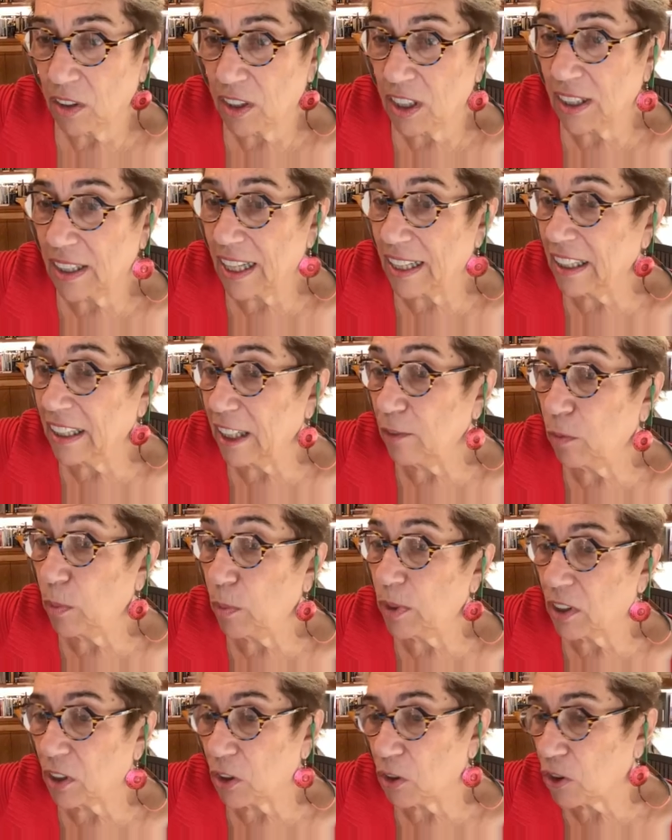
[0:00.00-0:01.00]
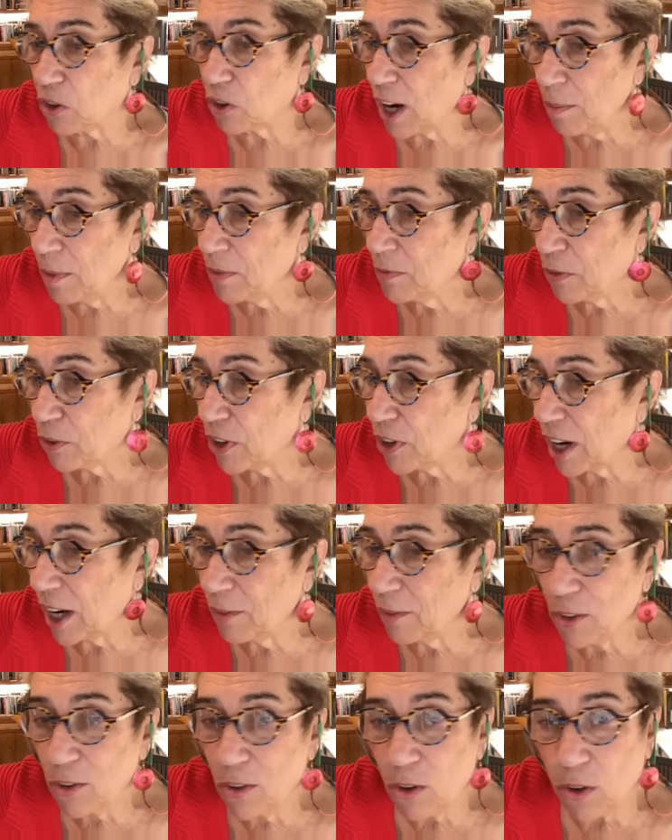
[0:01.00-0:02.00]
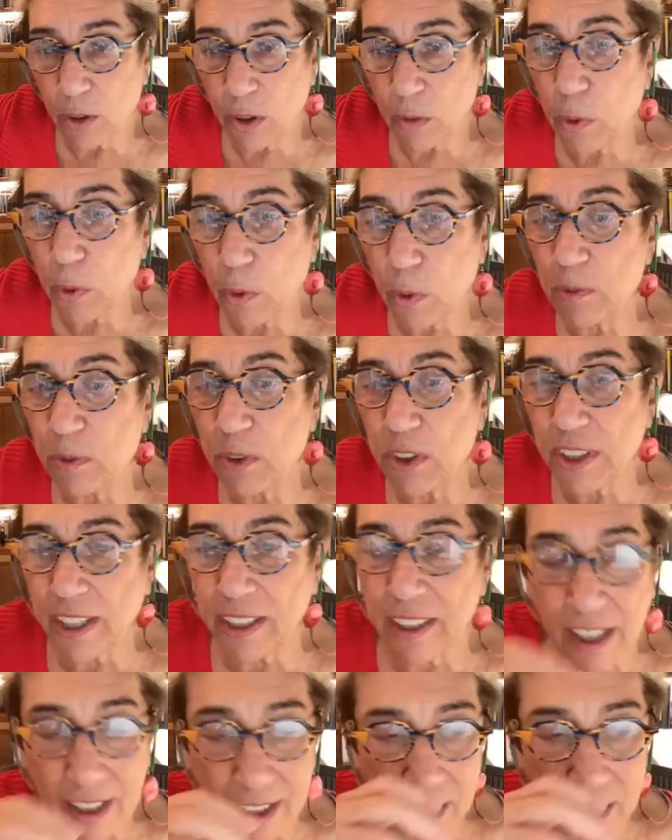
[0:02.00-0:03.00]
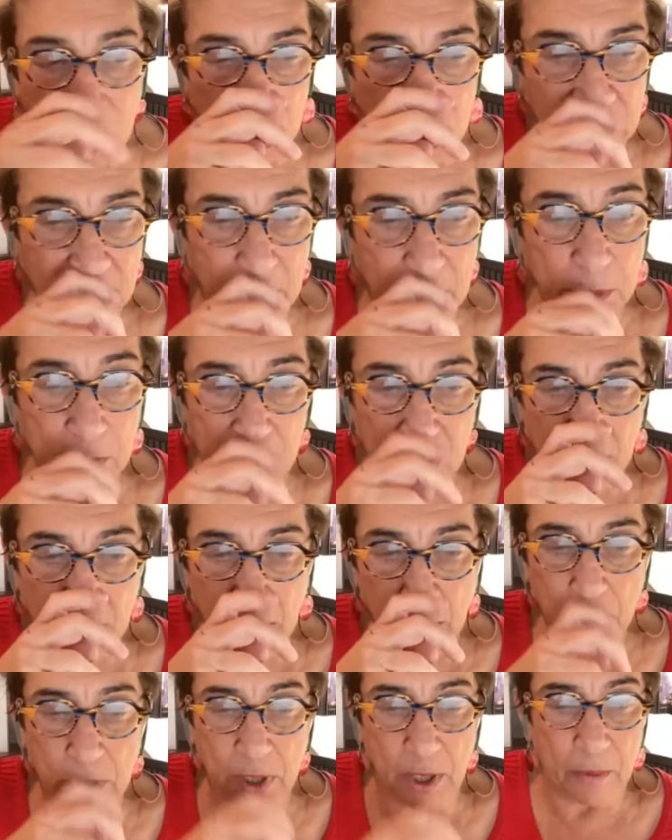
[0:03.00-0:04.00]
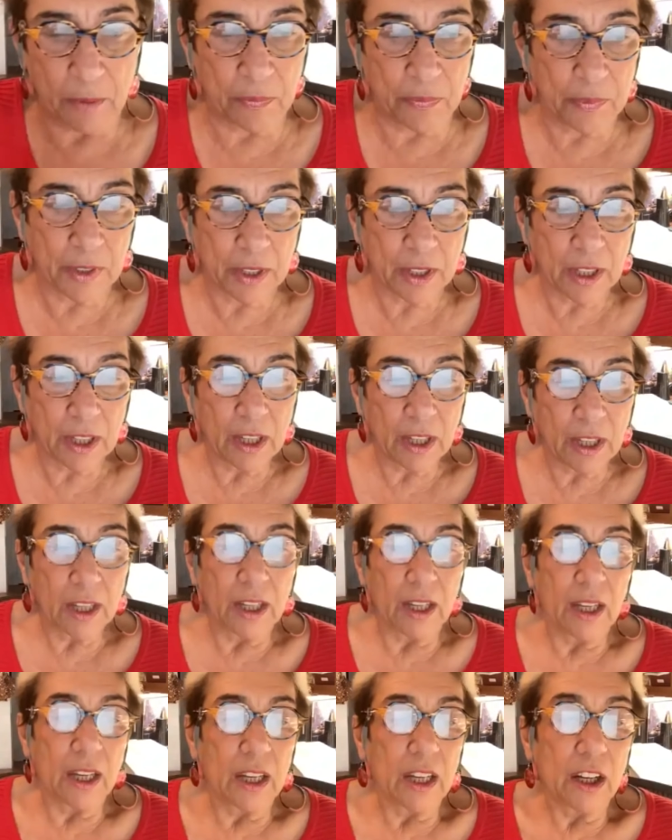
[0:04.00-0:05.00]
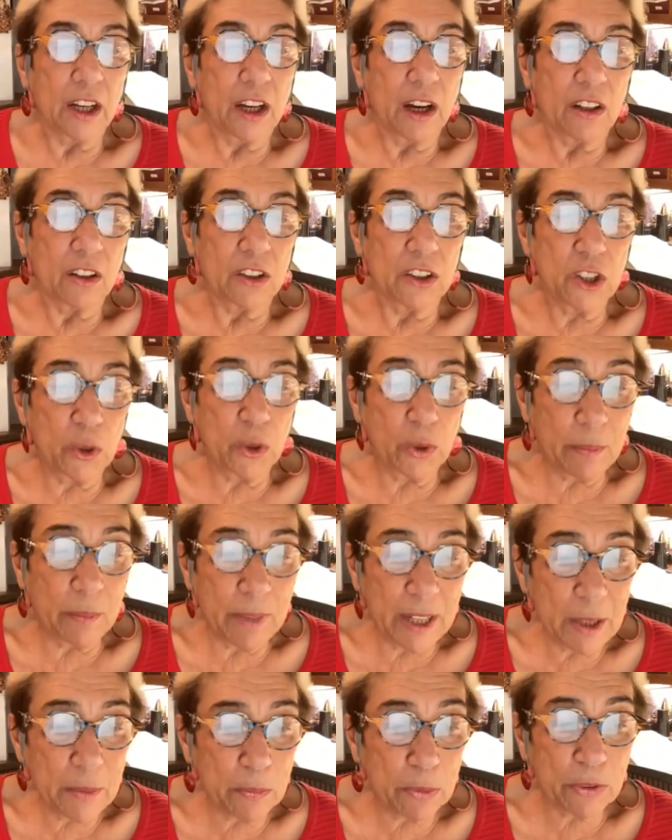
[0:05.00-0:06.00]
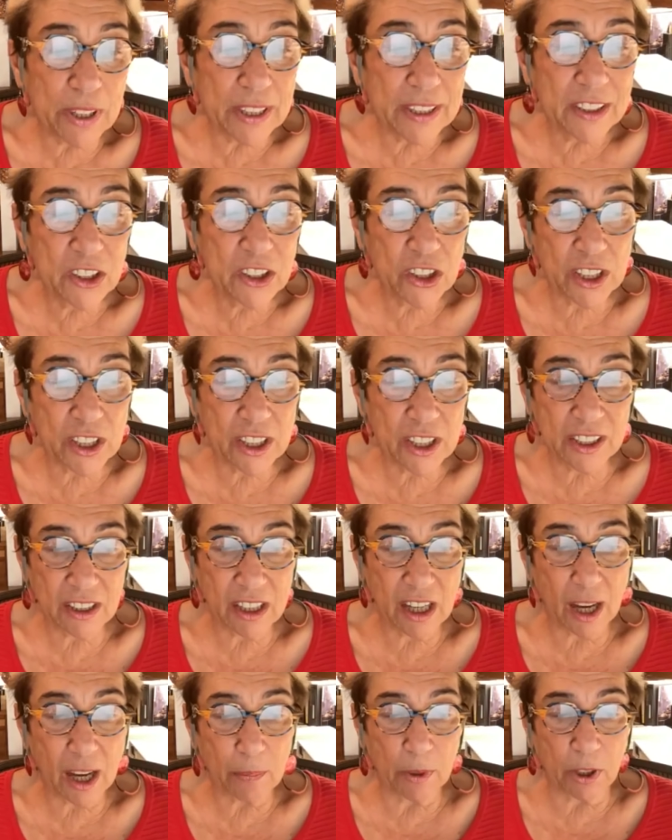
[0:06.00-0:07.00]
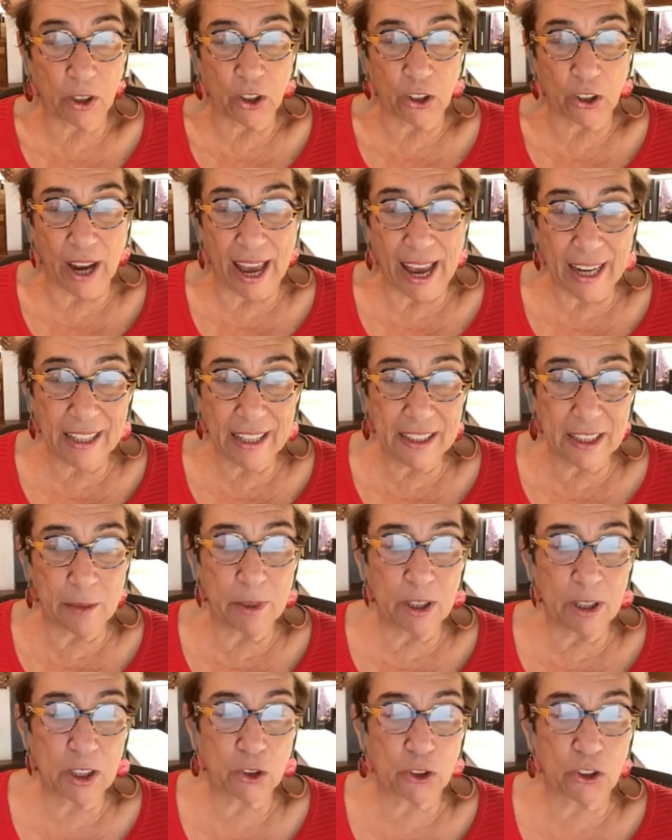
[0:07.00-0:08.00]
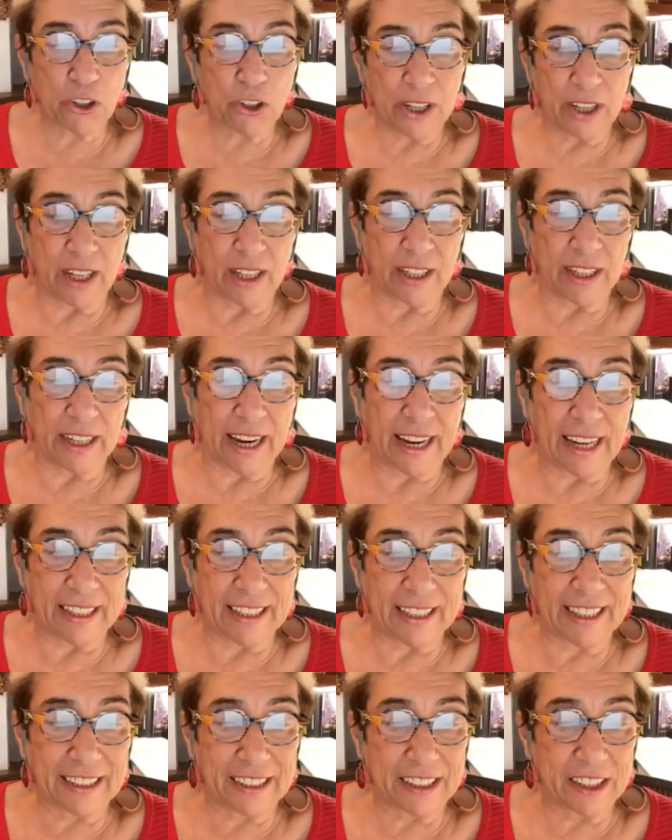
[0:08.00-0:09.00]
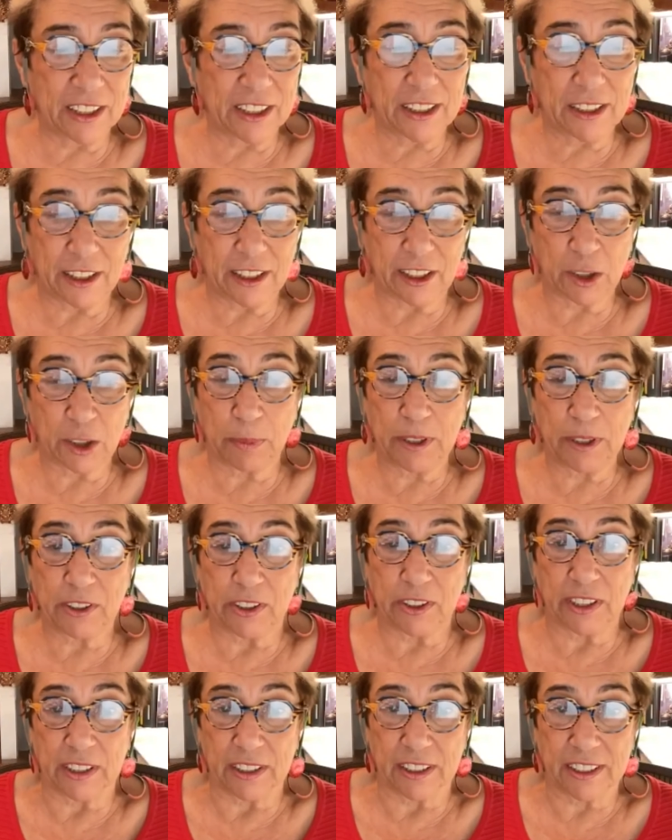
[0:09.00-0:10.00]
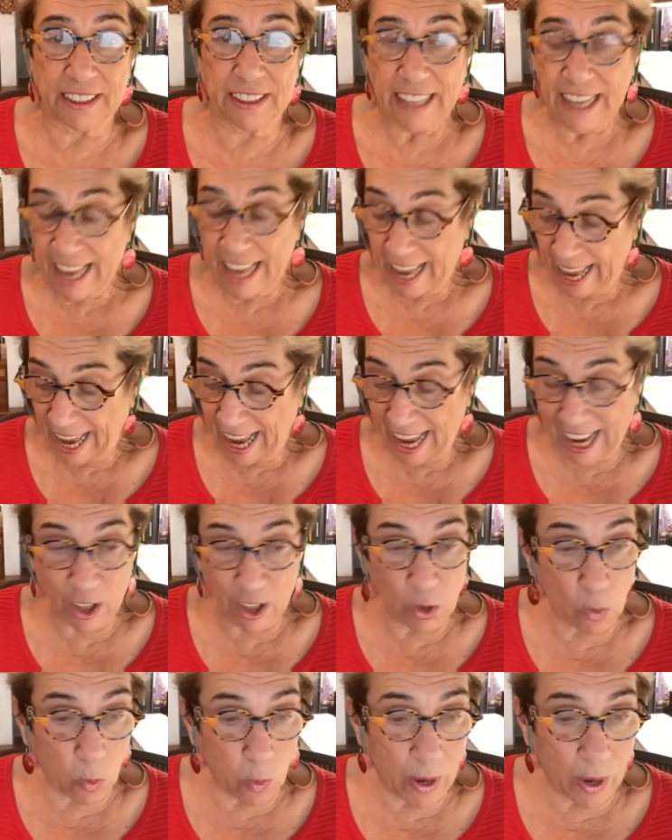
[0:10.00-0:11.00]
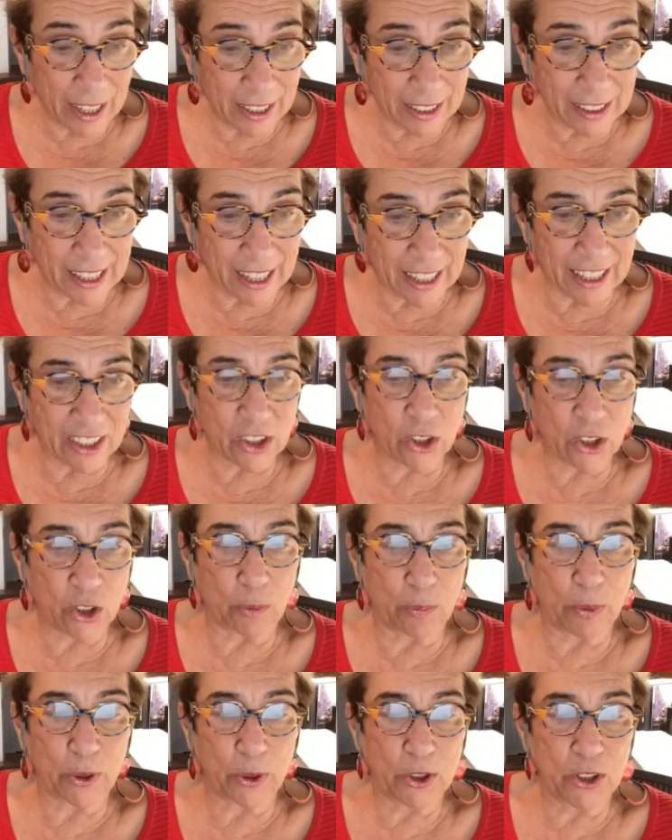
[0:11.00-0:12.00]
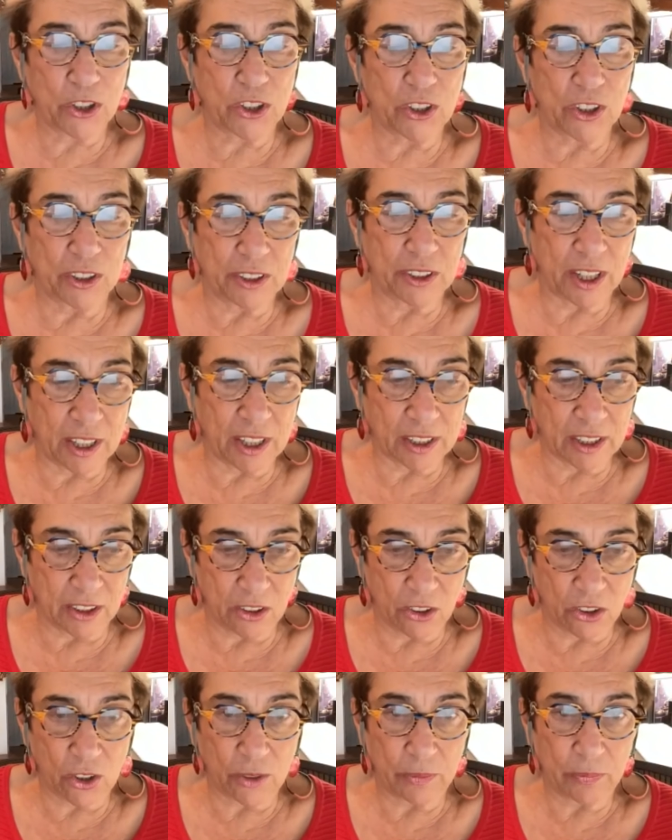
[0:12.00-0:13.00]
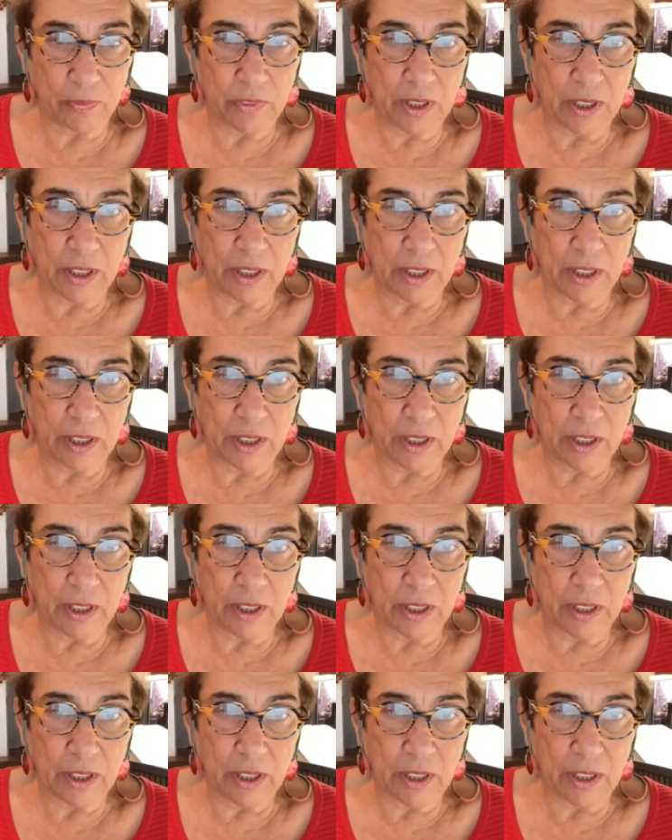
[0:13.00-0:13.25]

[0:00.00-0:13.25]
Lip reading: Did they live with the trauma forever, or were psychologists able to help them? Noemi brings to this topic her academic training and clinical experience, as well as her personal knowledge.